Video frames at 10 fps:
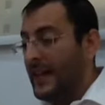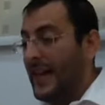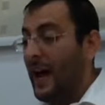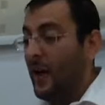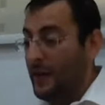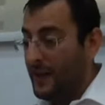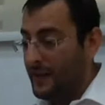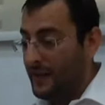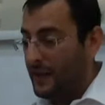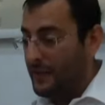Now on
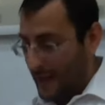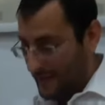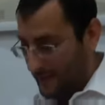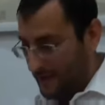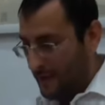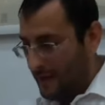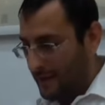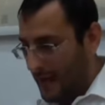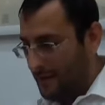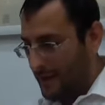this, the, that's the, the
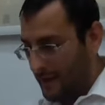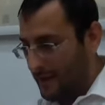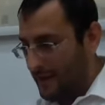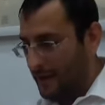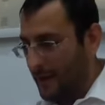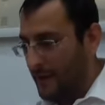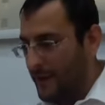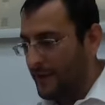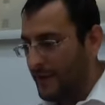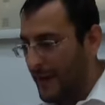statement that this
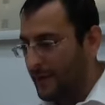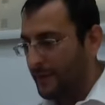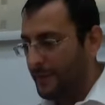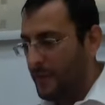Amoira said.